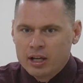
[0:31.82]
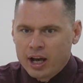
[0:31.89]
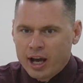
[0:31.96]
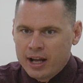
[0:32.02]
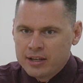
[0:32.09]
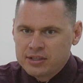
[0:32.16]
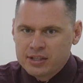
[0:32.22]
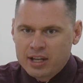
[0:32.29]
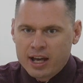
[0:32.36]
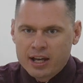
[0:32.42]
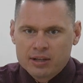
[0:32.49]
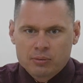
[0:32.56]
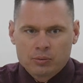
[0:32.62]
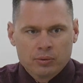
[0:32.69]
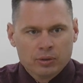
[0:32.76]
I just had
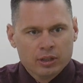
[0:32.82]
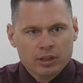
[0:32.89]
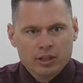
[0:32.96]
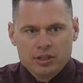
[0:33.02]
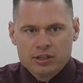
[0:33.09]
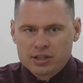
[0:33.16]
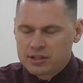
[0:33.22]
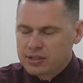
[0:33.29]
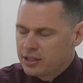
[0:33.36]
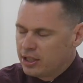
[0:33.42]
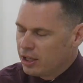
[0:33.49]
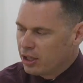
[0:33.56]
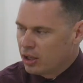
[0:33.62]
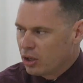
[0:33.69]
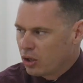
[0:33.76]
to really just
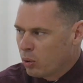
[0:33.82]
get